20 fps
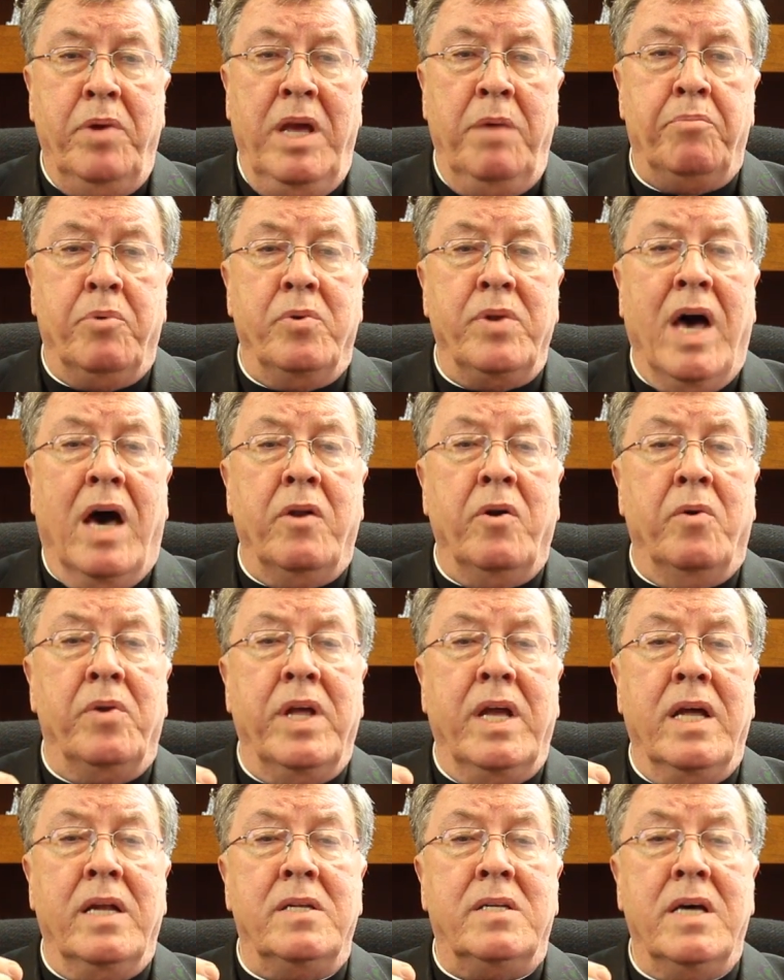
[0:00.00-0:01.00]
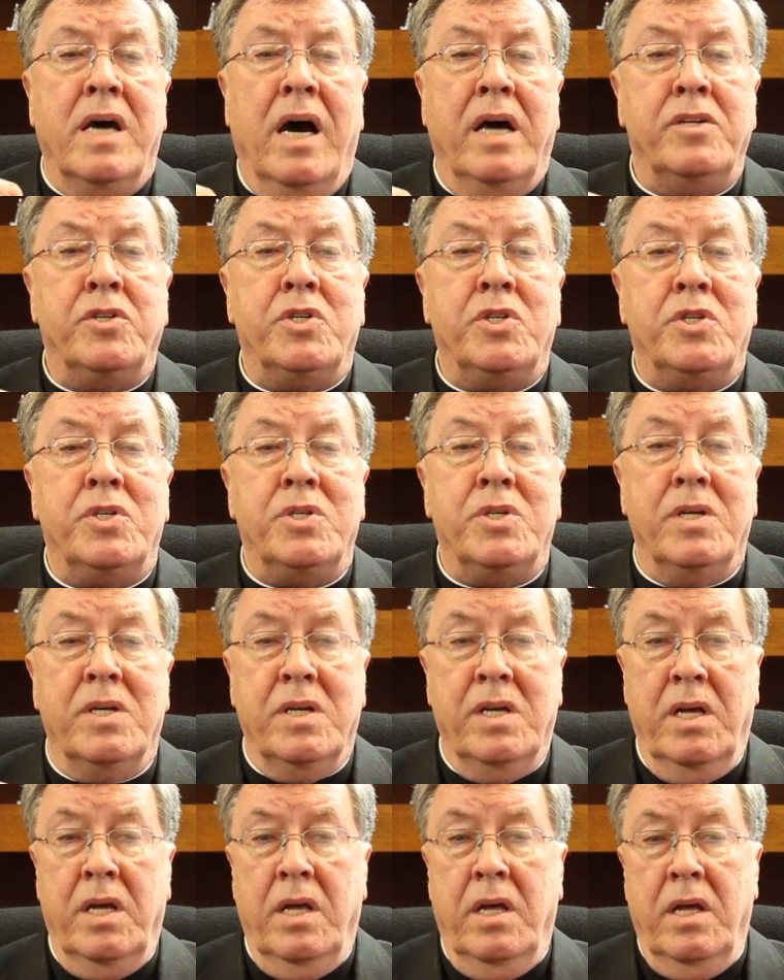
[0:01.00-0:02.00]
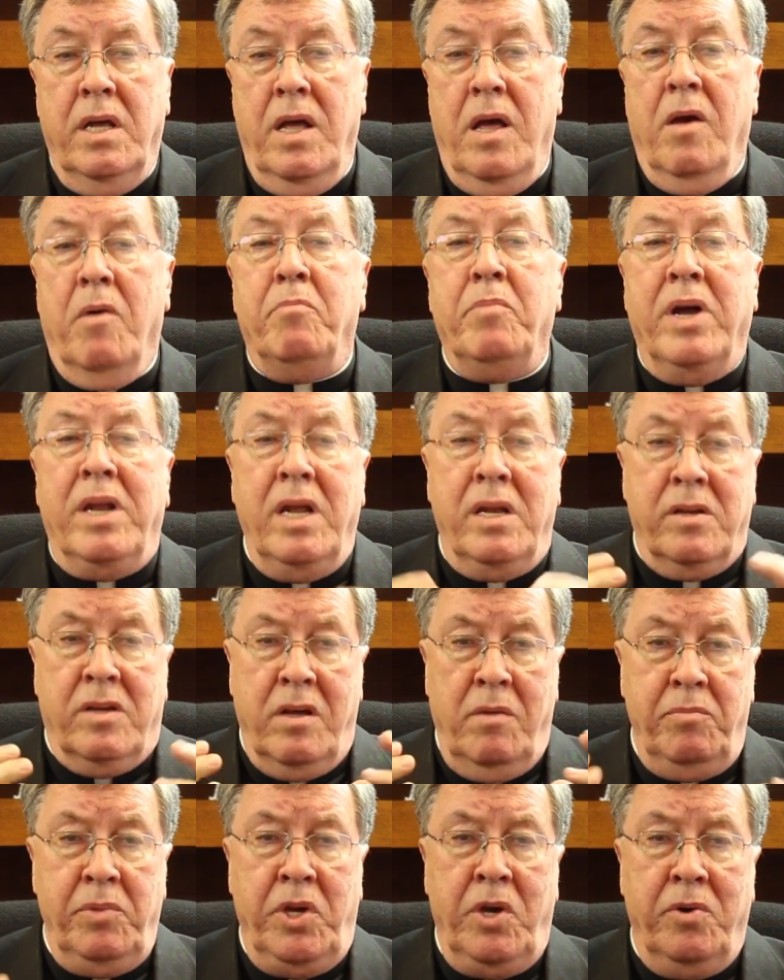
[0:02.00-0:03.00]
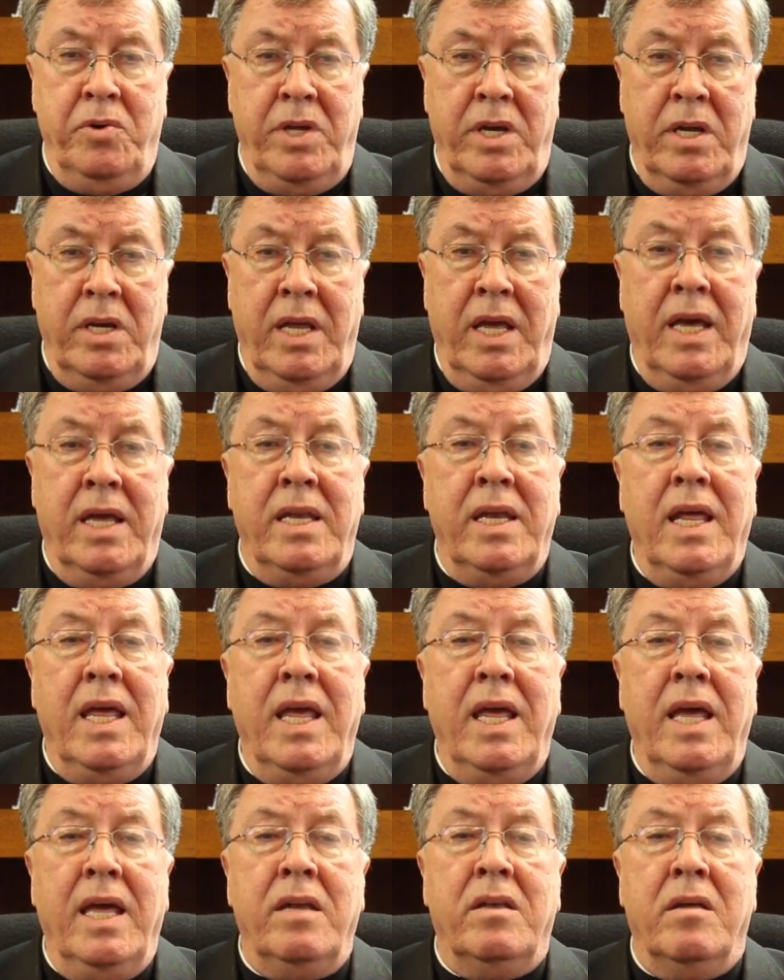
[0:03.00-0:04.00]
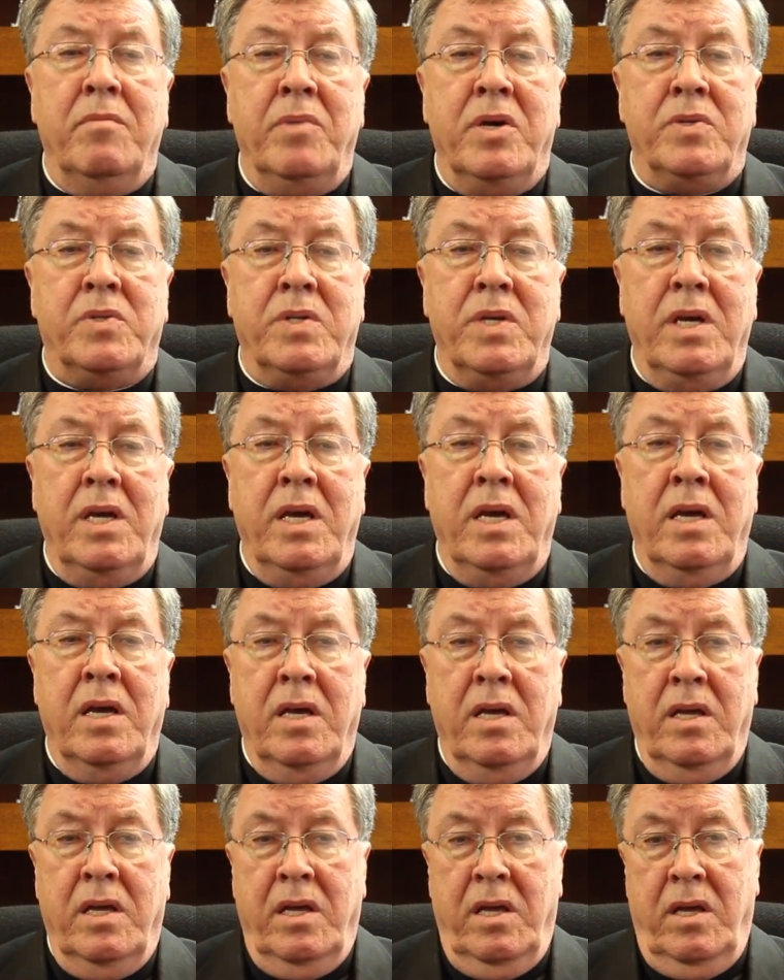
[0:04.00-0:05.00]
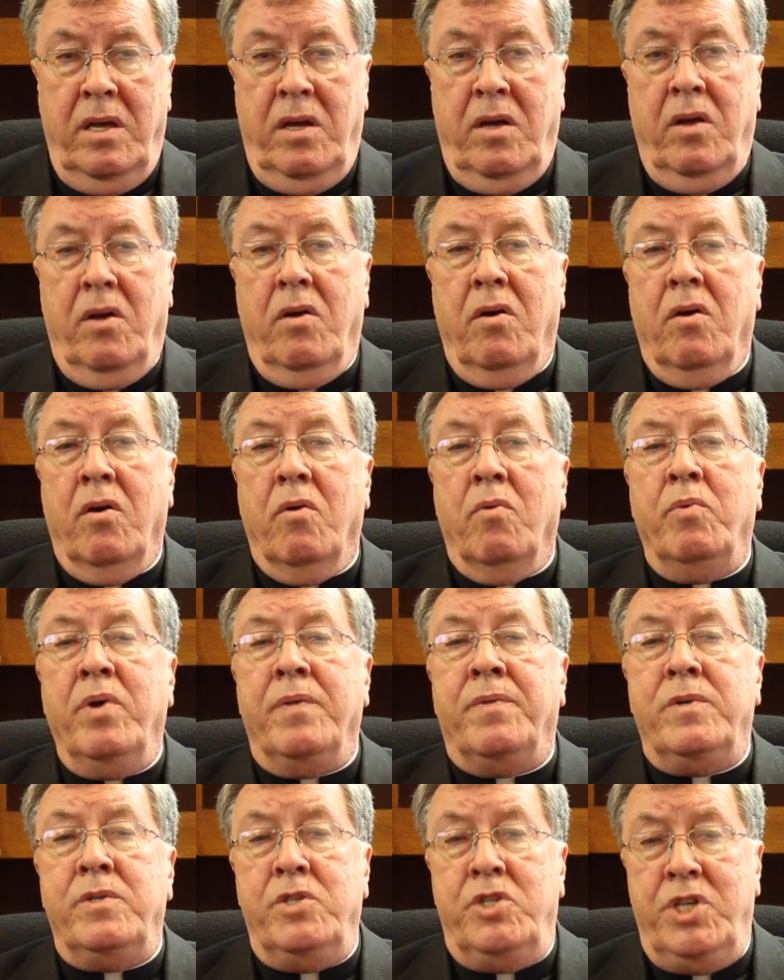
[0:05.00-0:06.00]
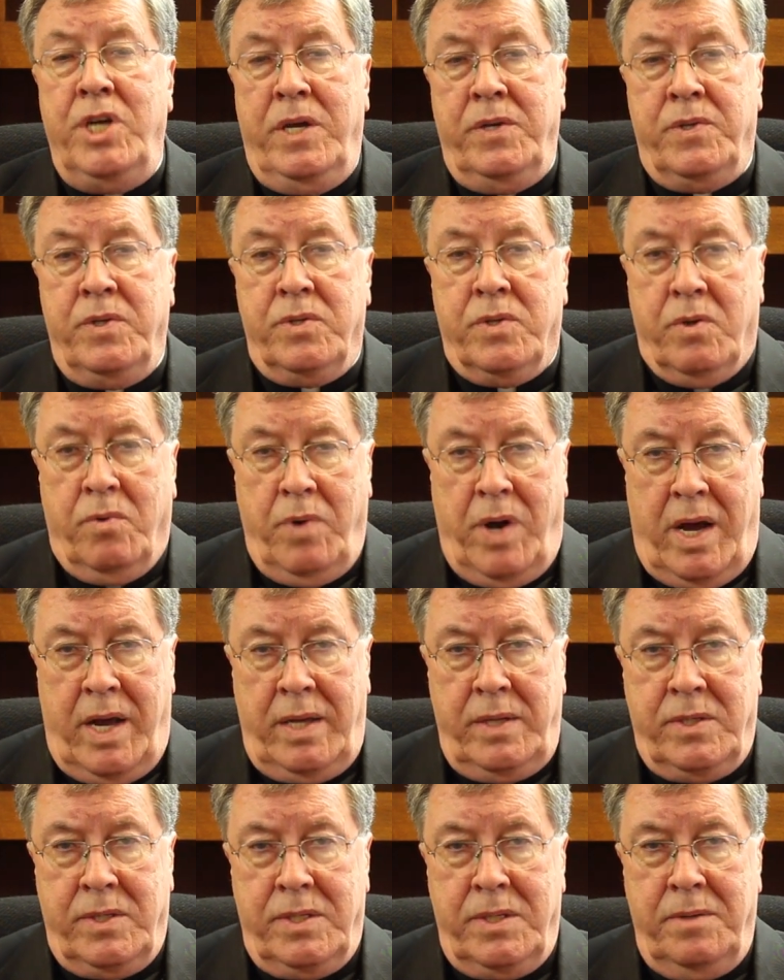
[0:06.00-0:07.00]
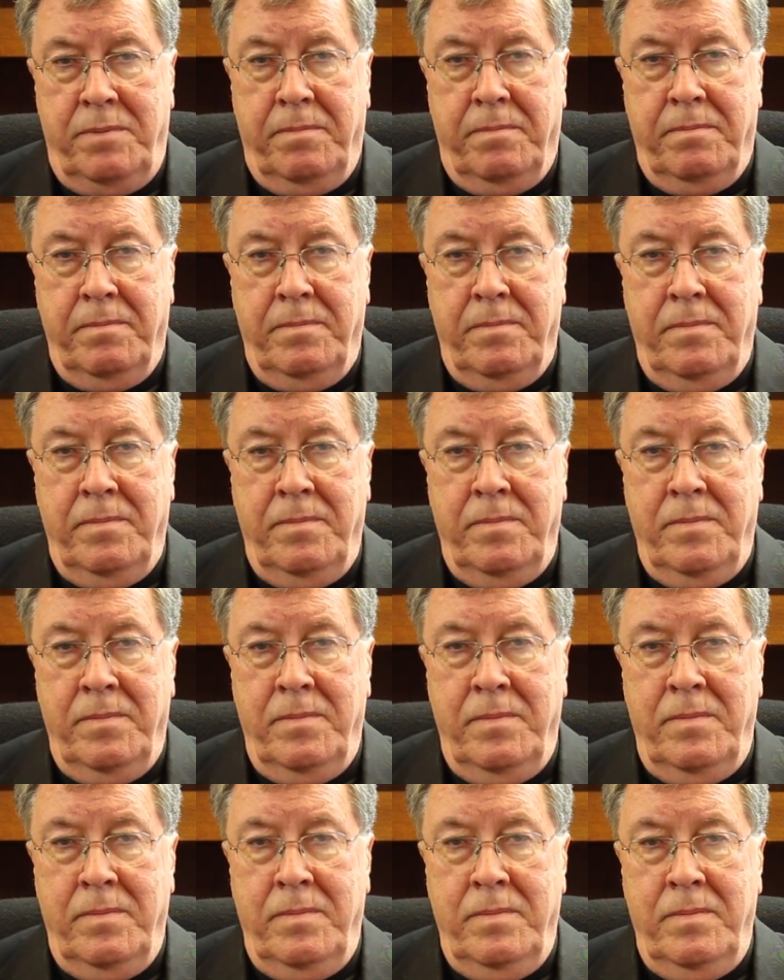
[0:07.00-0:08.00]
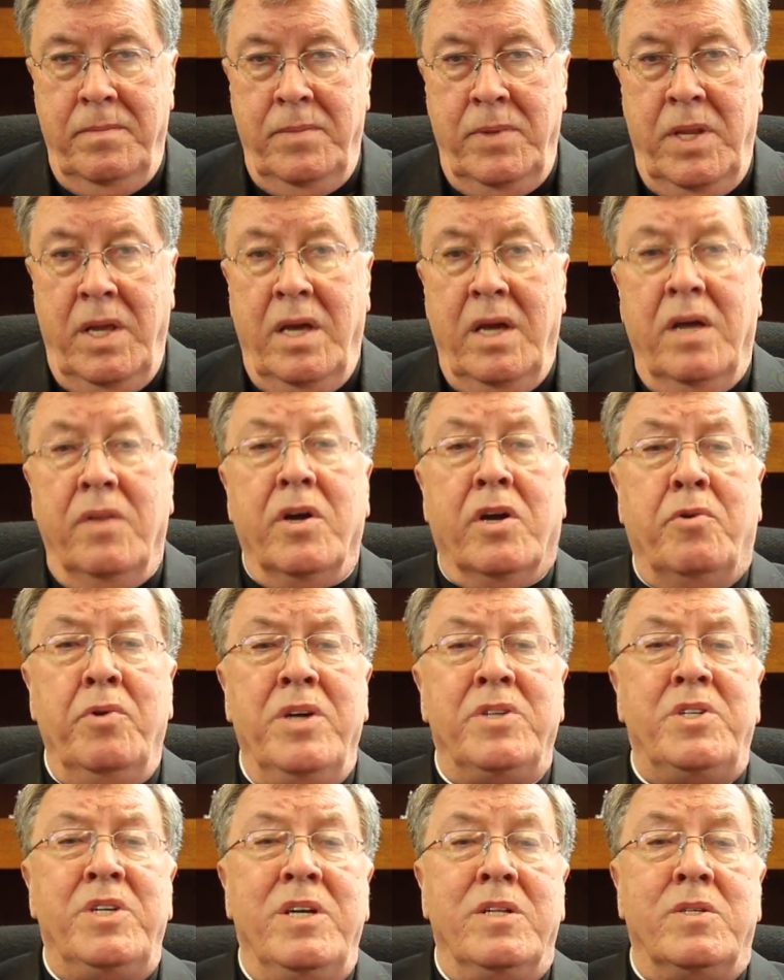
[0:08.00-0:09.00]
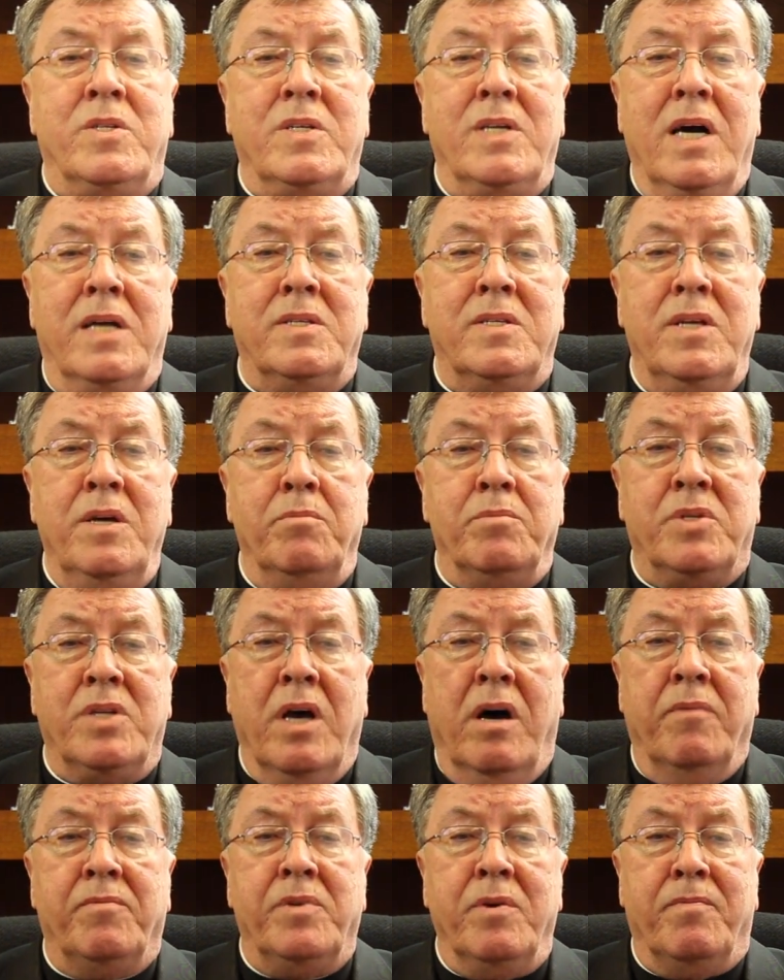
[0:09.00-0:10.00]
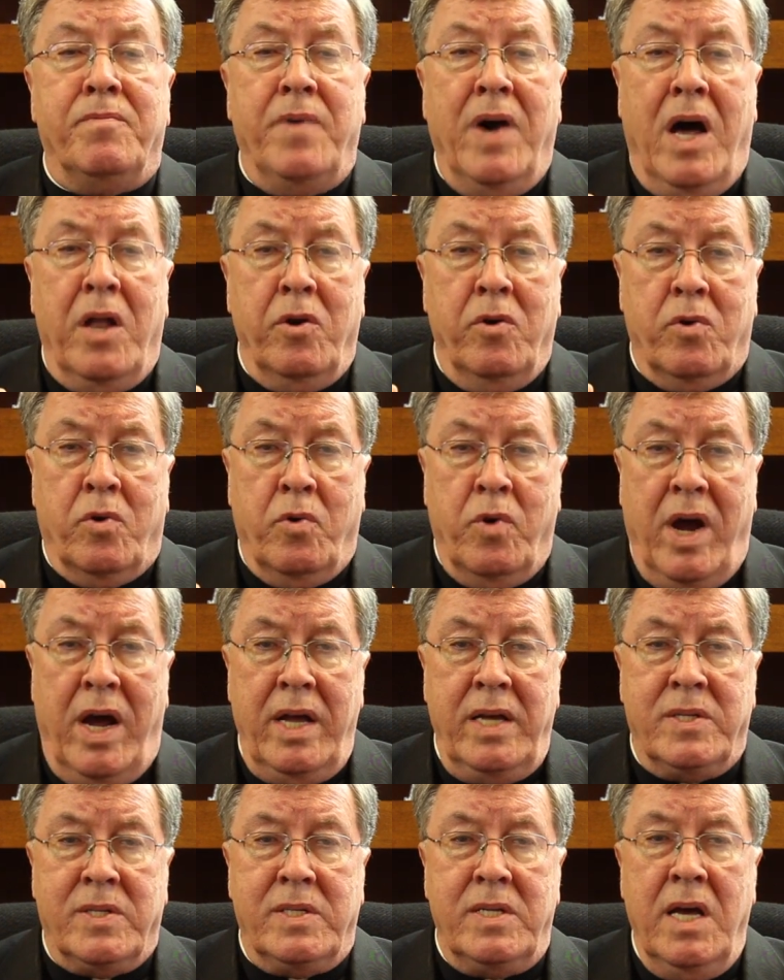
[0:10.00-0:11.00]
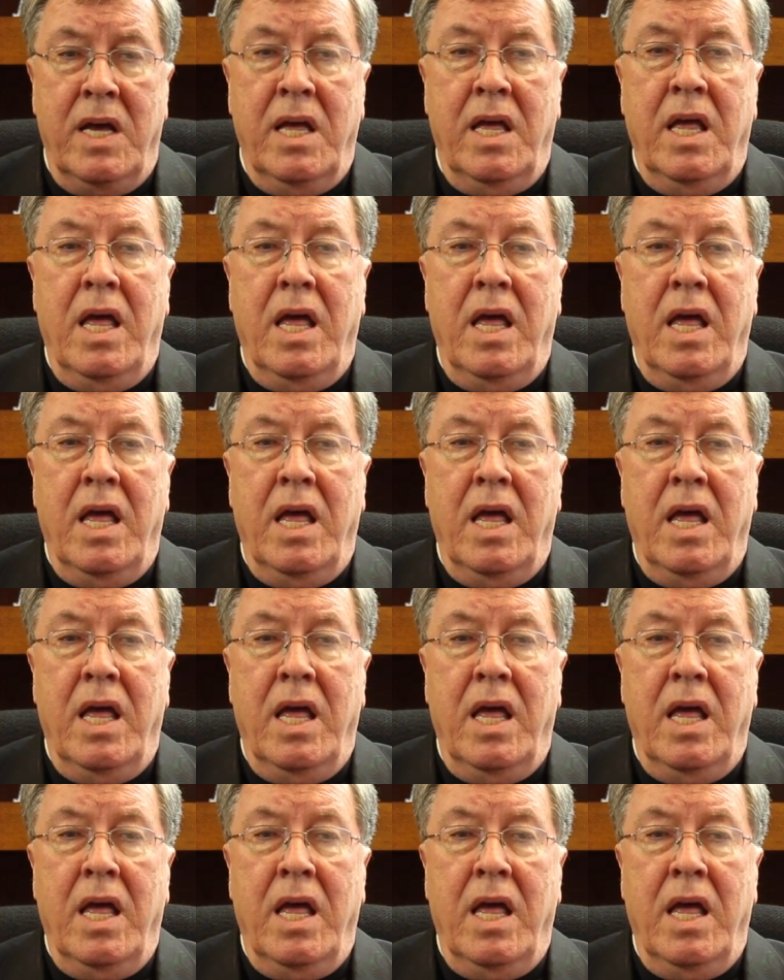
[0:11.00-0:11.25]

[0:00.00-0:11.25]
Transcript: people not only in touch, but in communion, in intimacy with Jesus Christ. The Christian sets himself to follow Christ